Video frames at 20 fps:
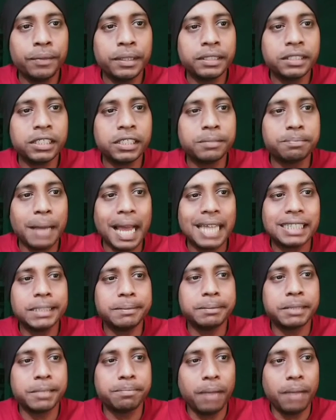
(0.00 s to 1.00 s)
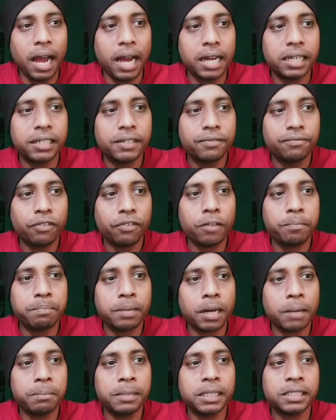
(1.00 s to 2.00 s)
So with this massive demand for
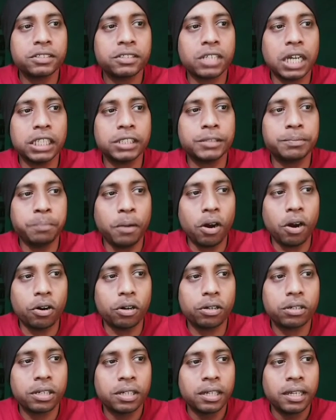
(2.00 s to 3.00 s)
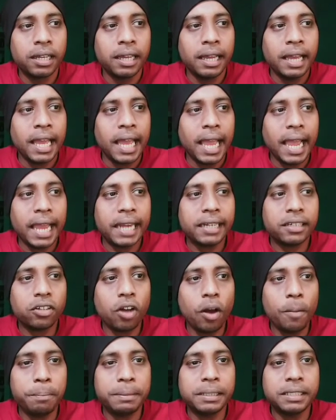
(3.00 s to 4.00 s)
public transport
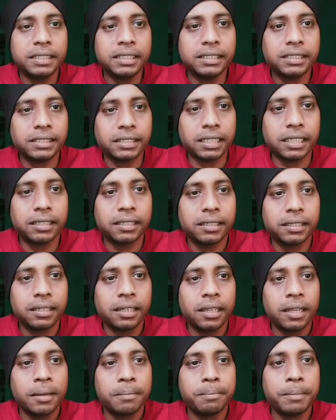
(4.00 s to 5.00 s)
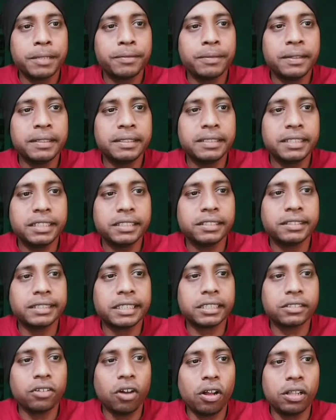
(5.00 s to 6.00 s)
and competition between these
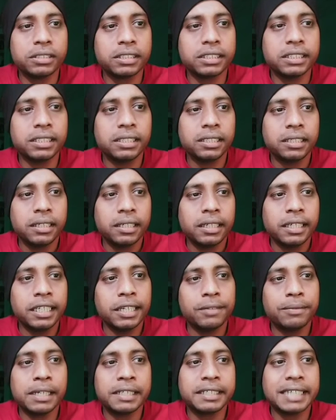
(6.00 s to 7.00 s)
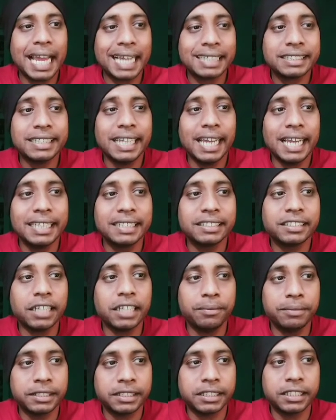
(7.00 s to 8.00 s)
technology enabled taxi hailing
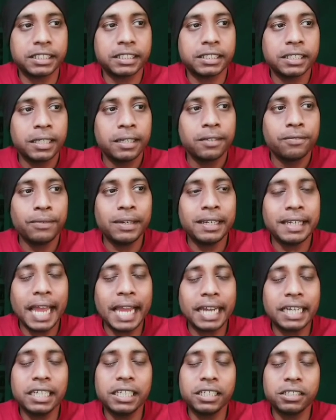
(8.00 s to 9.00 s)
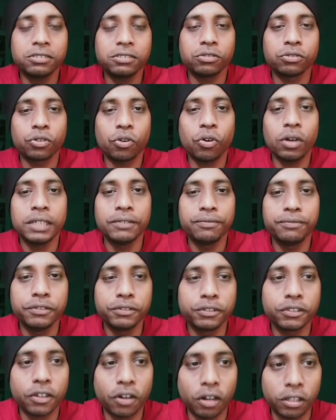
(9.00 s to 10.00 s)
services will likely to grow in
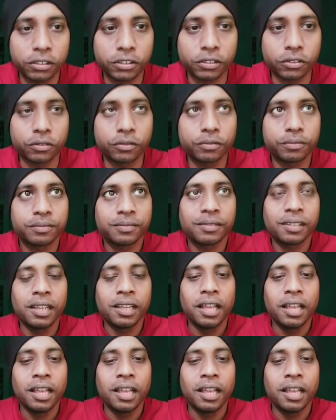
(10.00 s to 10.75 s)
future also.